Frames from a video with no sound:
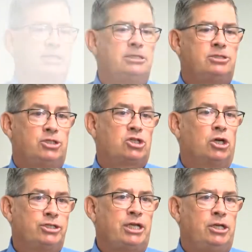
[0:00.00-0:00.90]
This is
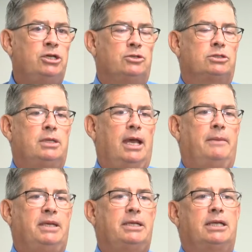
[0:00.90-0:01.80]
discouraging news
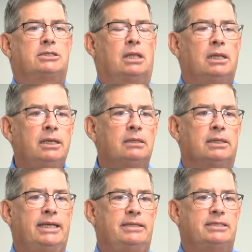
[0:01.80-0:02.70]
uh, because
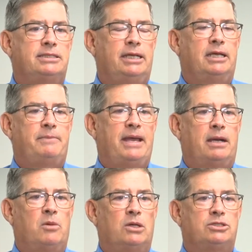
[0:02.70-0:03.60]
clearly the city of
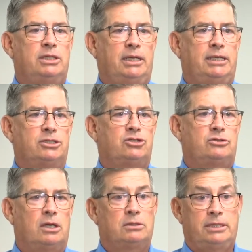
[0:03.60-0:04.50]
Panama City is
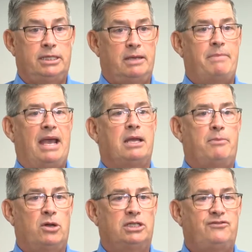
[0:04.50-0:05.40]
struggling to get back
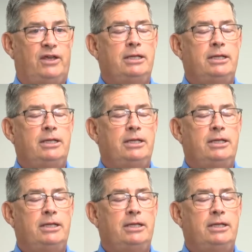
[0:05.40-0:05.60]
up on its feet.